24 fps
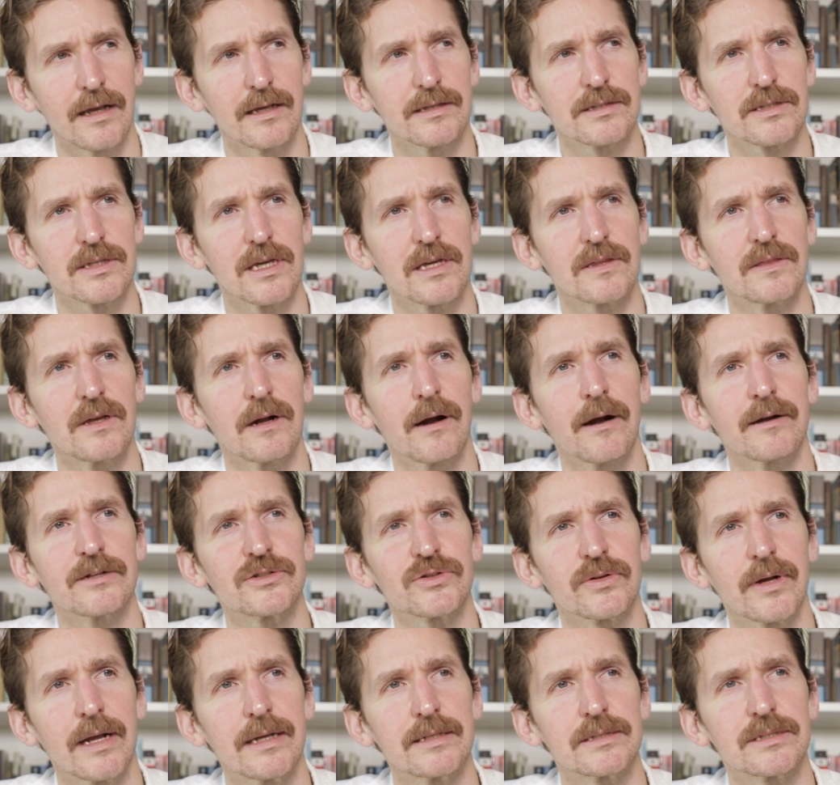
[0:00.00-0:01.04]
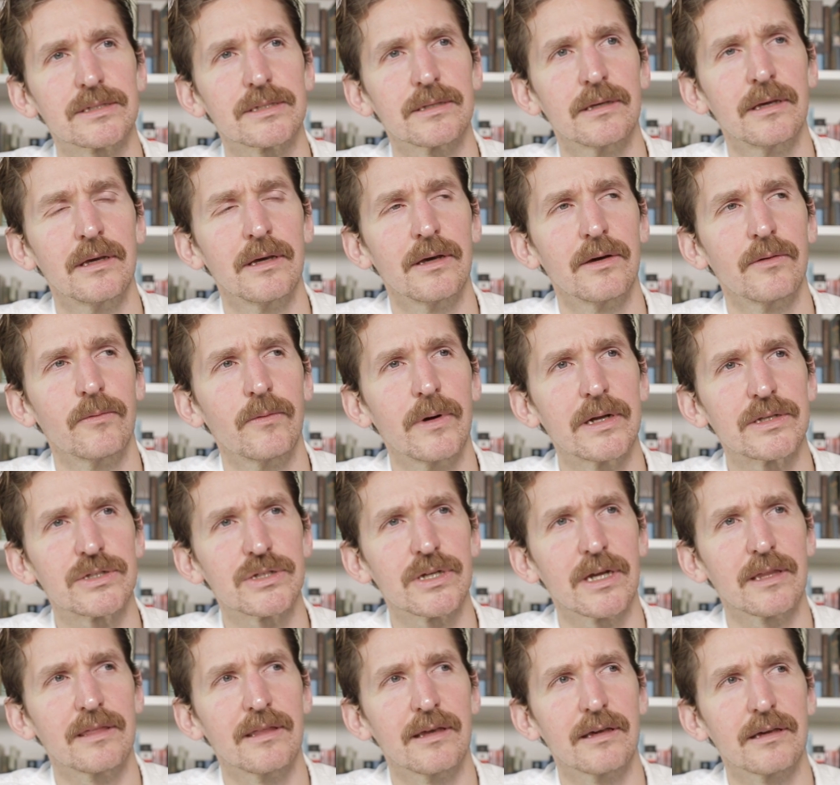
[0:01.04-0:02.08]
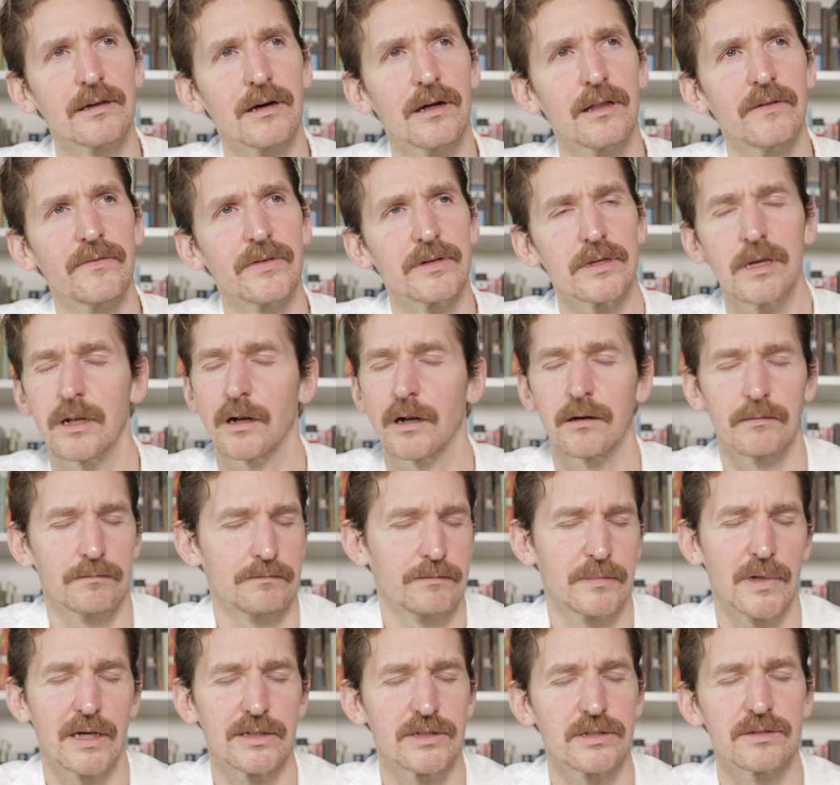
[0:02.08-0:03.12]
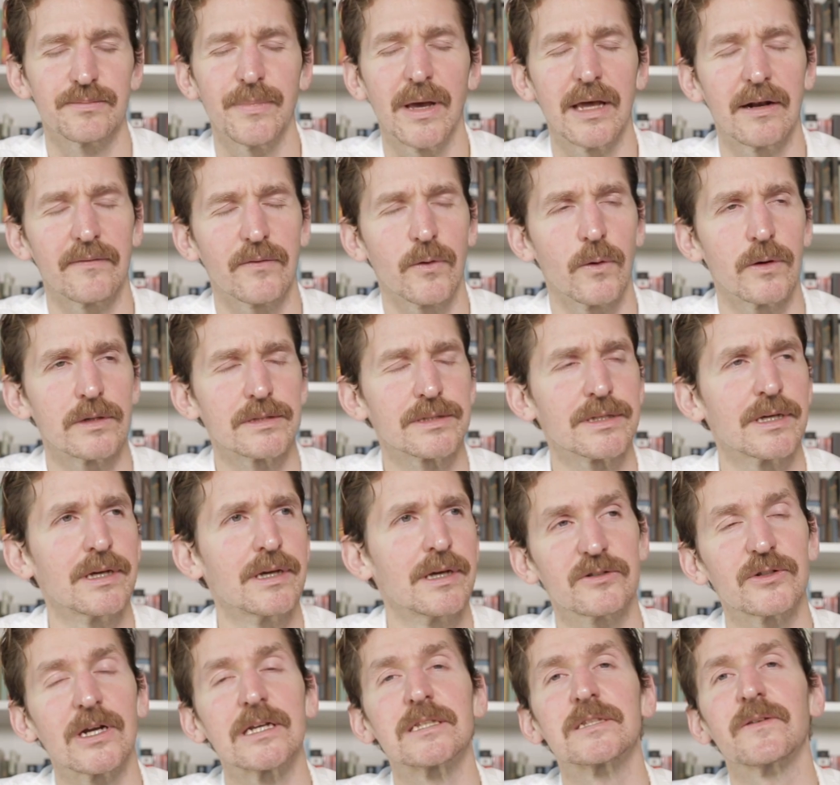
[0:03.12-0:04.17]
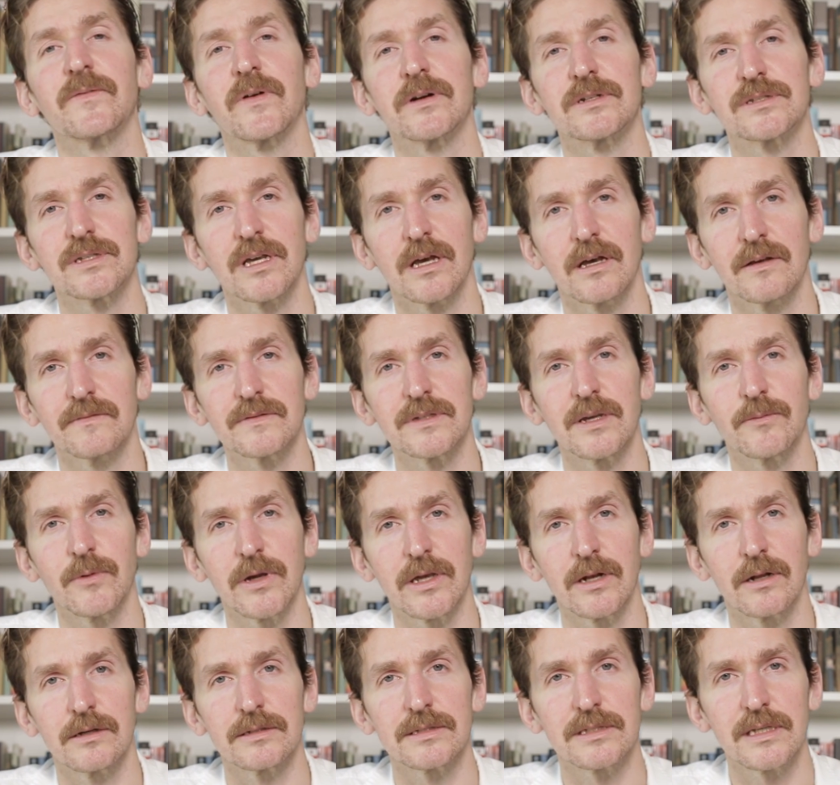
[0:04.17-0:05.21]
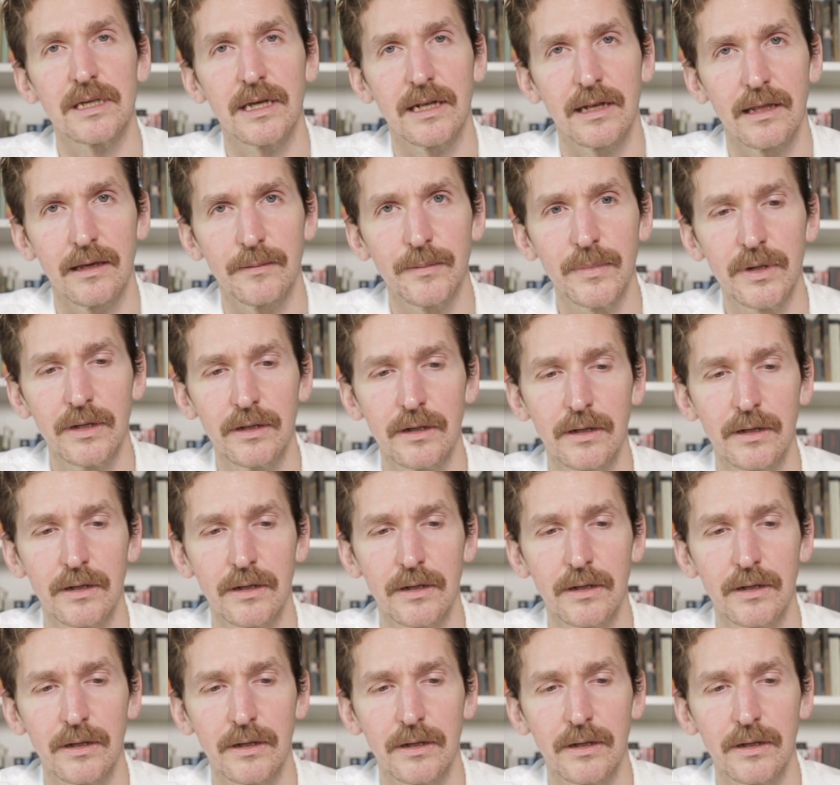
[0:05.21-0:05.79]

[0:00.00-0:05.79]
It's like there are traits which I think all of it, you know, not just men, of course, traits of ourselves that we can all see in him.